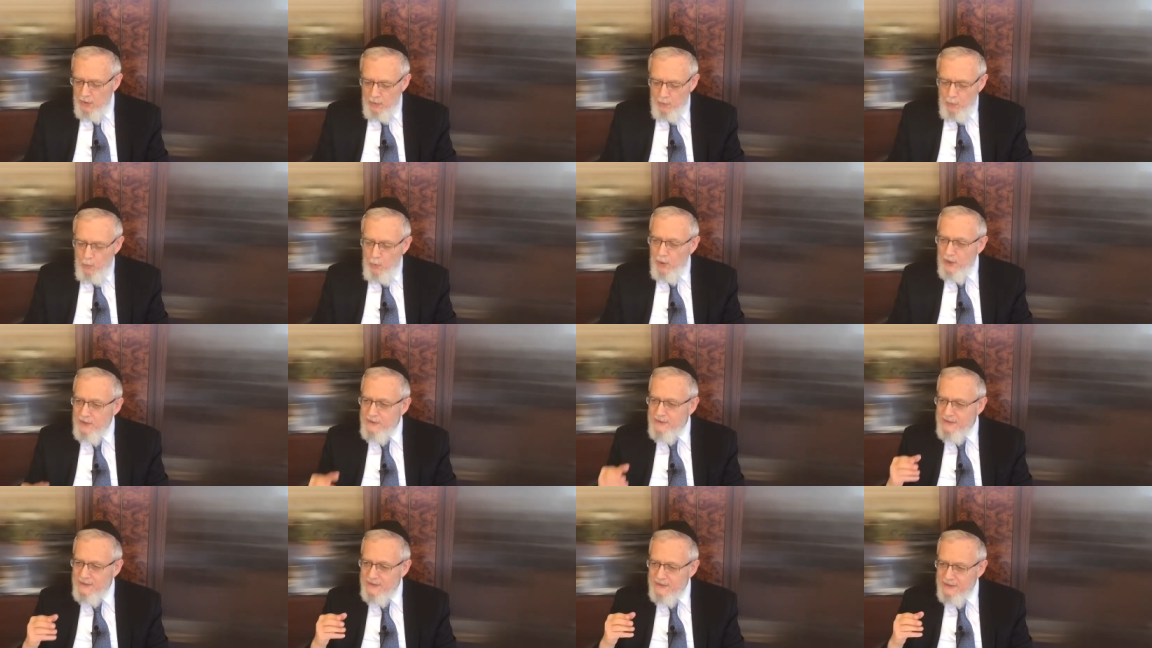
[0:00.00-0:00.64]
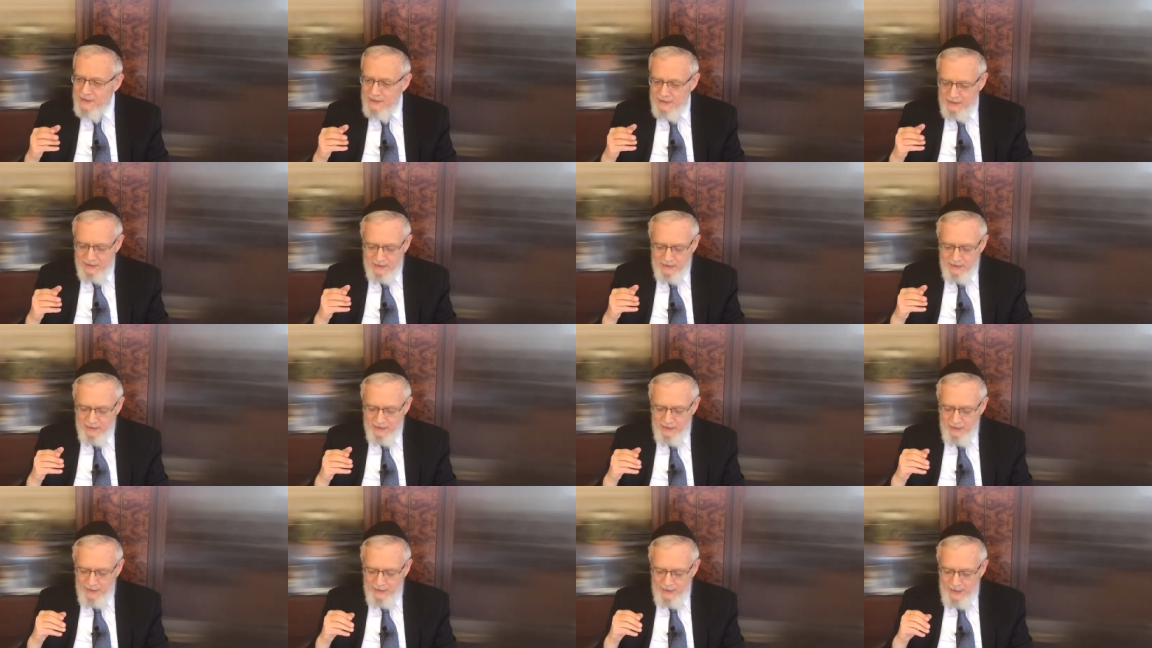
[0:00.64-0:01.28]
Once
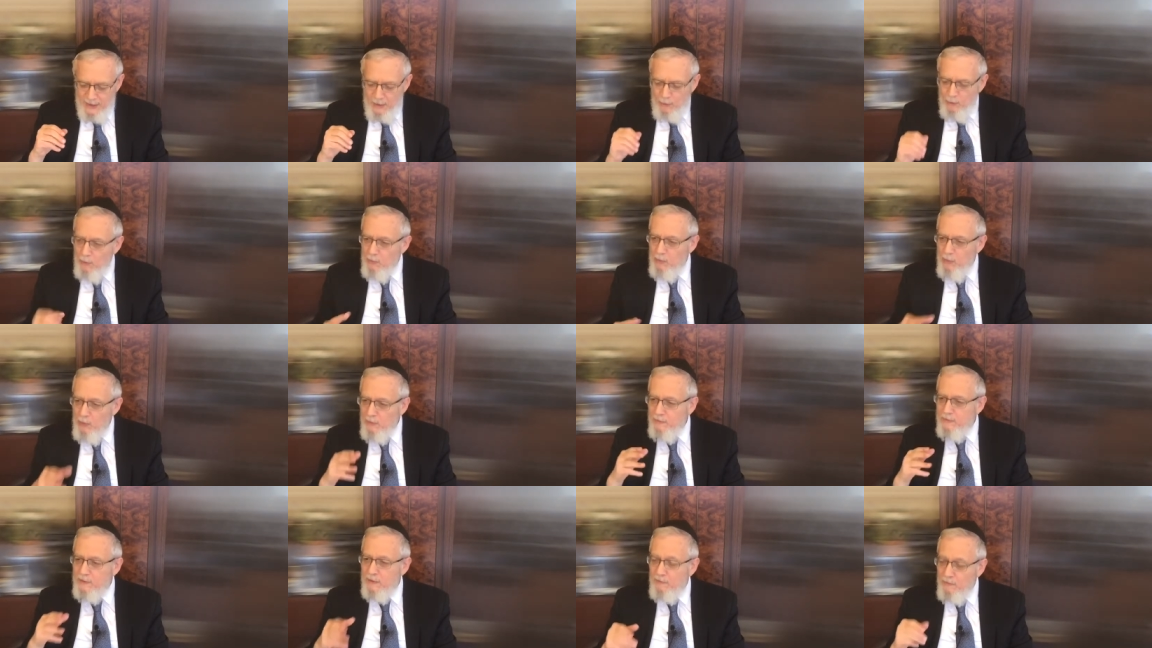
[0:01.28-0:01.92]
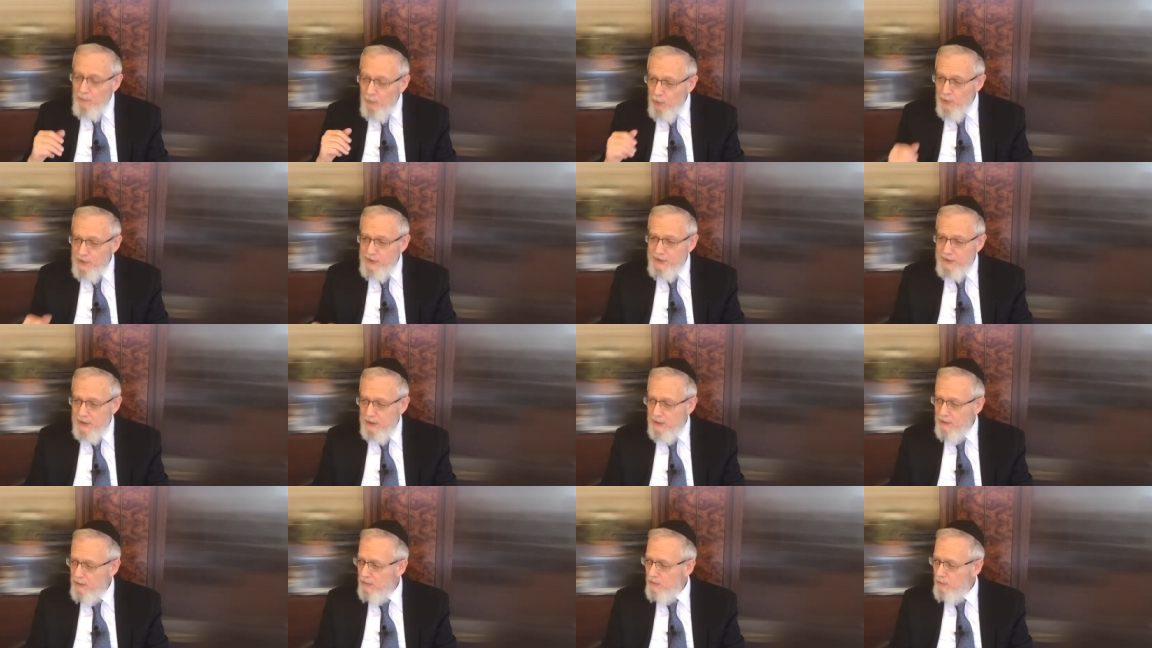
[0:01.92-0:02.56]
he removed the
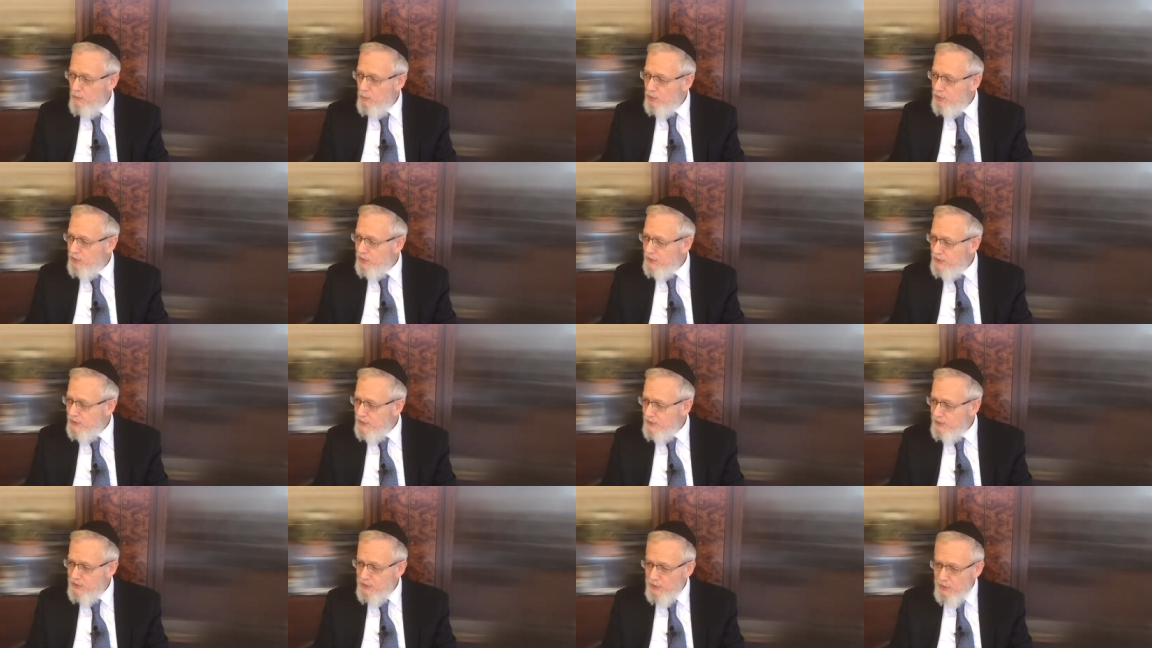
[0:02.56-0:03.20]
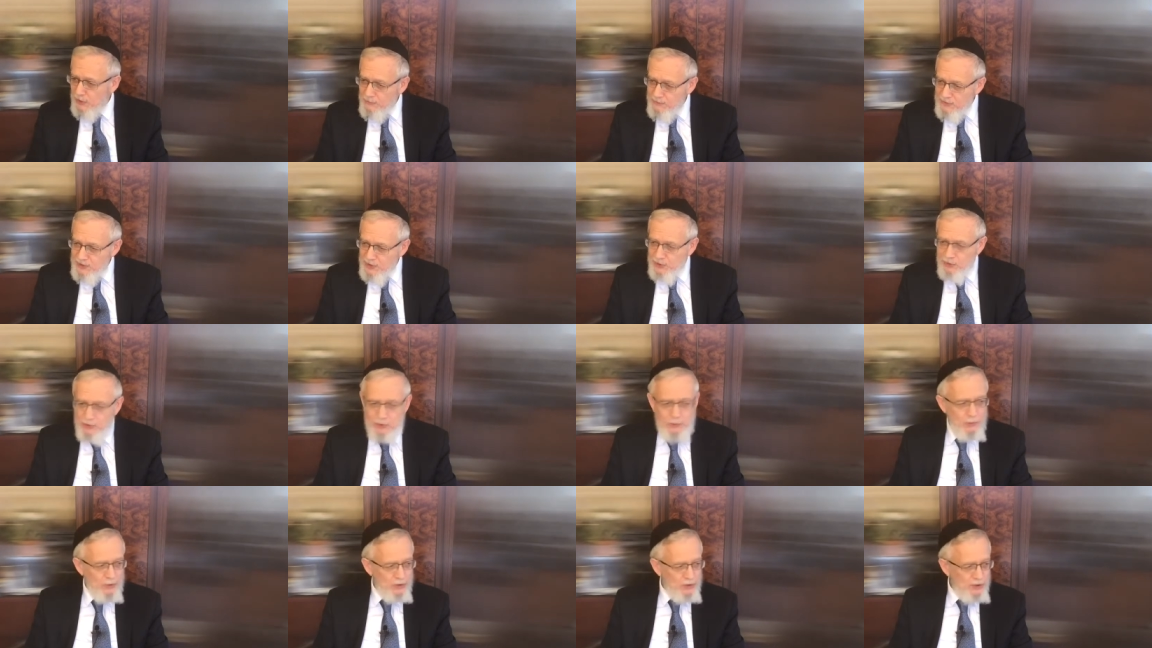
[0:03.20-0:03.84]
foreskin, which is the
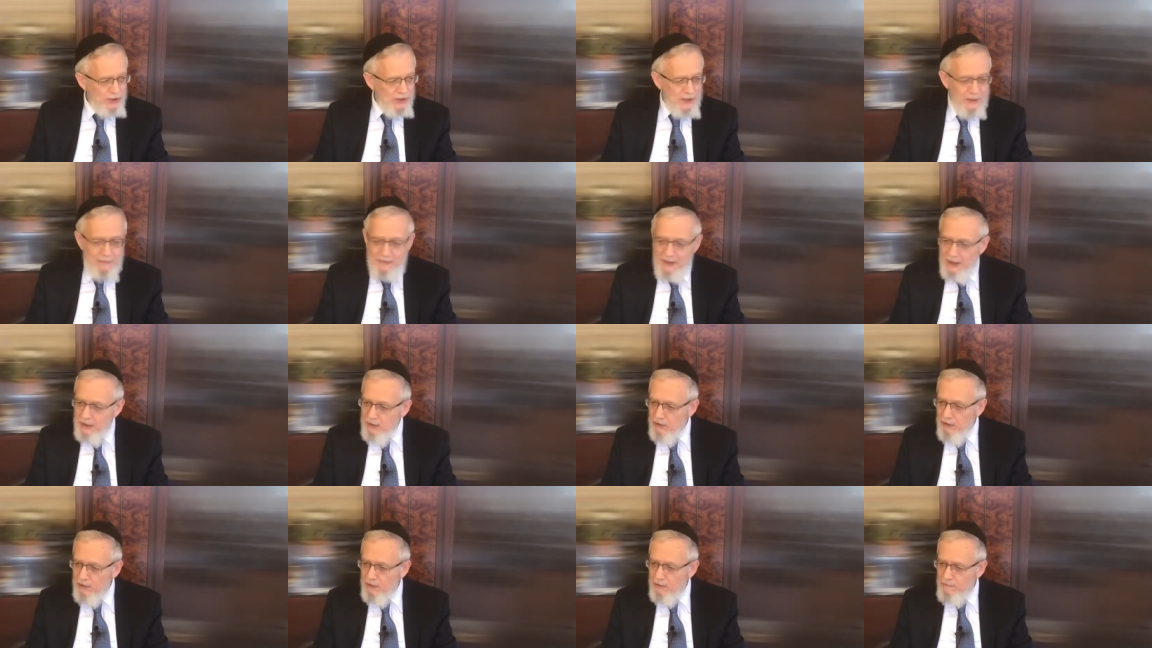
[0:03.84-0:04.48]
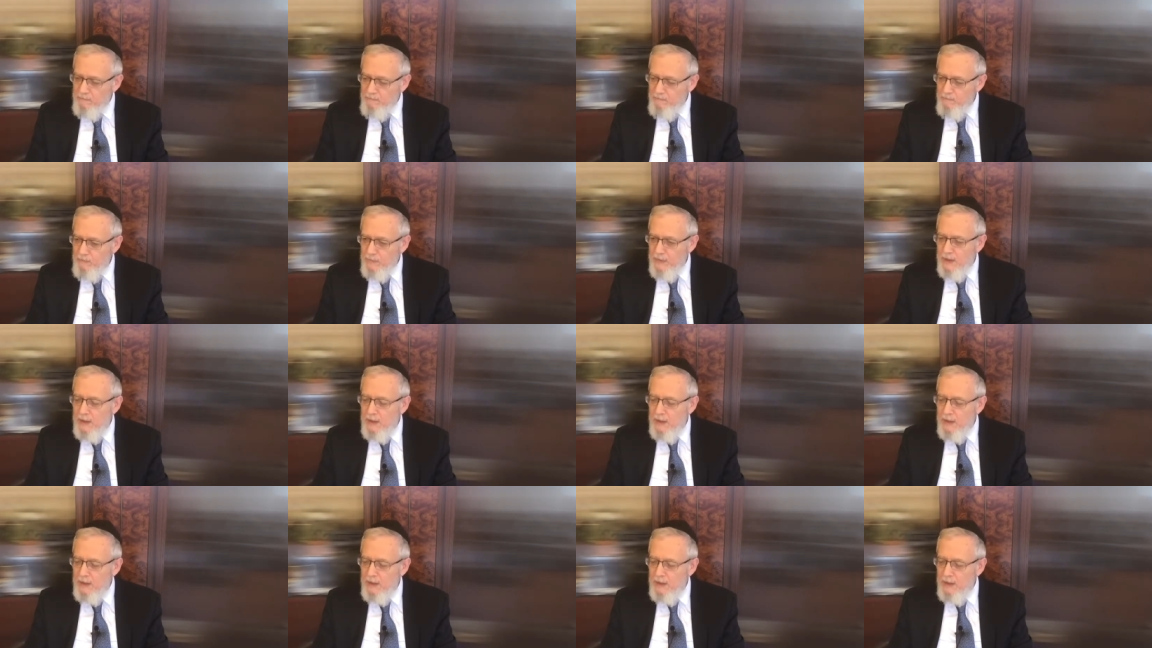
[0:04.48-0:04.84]
circumcision, which is the milah,